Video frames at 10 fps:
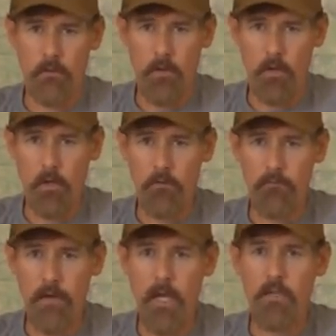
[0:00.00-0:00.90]

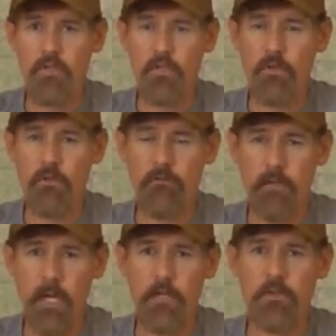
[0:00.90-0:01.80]
hard, fast shooting,
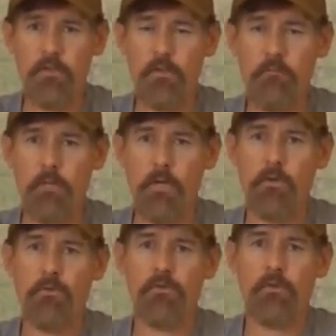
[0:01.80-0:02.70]
flat shooting
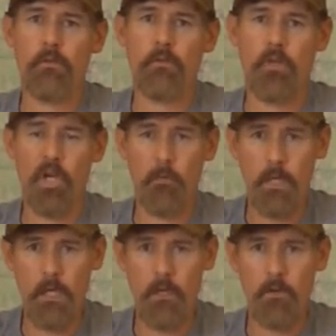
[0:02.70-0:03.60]
bows,
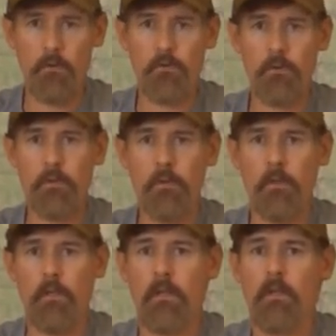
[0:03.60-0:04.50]
carbon arrows,
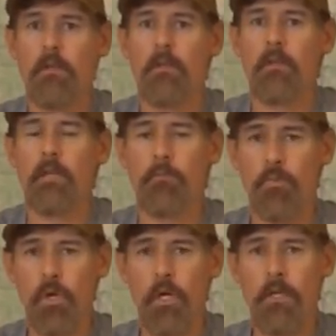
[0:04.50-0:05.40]
and
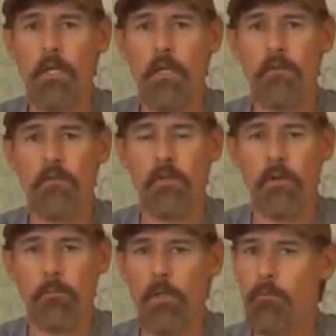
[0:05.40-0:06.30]
broadheads that
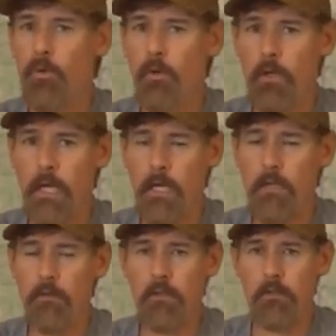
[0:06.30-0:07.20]
are pinpoint
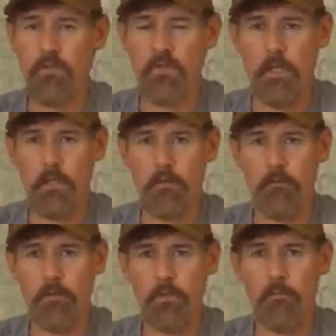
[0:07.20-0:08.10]
accurate, just like your
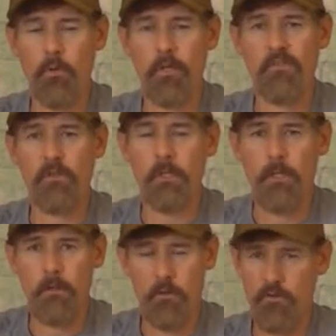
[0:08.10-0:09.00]
field points,
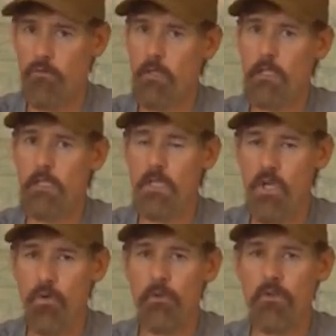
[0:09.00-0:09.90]
there's really
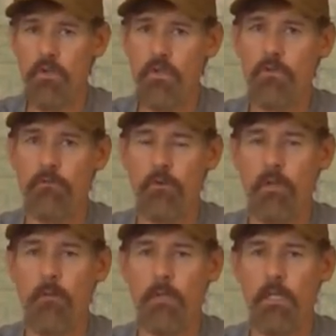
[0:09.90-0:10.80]
no excuse for
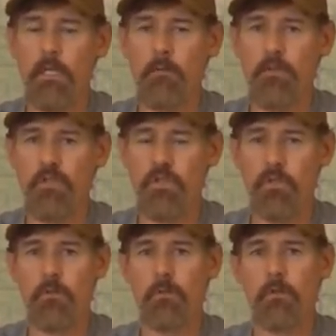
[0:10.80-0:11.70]
not being able to
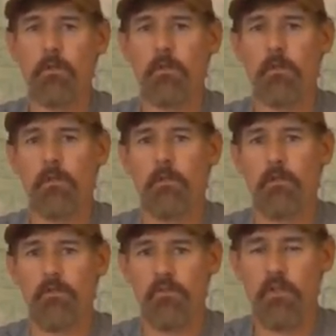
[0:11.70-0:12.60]
shoot
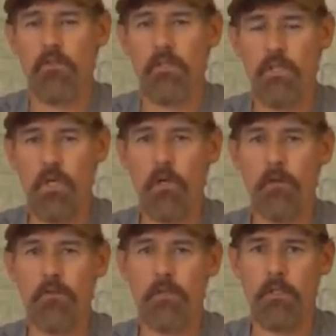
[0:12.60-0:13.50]
60
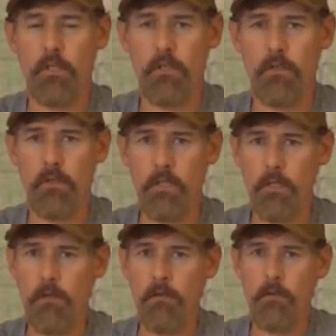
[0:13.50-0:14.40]
yards and kill a
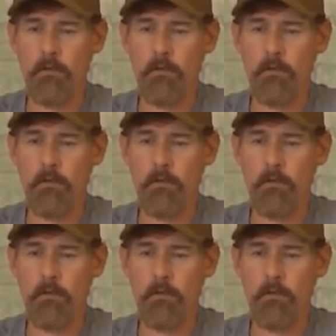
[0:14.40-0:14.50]
deer.